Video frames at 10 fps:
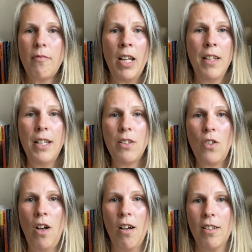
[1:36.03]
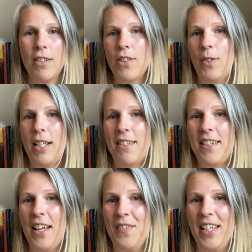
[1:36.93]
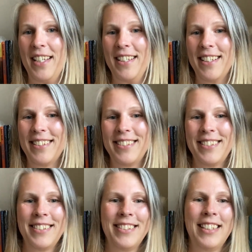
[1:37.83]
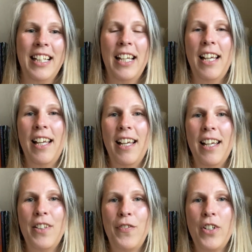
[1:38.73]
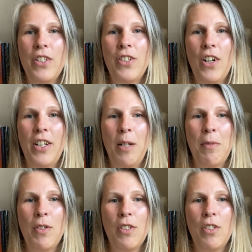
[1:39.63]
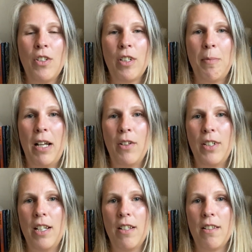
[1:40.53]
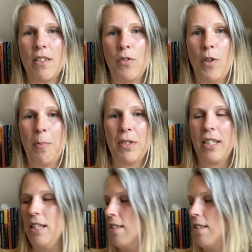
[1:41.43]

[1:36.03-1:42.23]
And that's all, so let's dive in. The first yarn I'm going to talk about is Drops Kid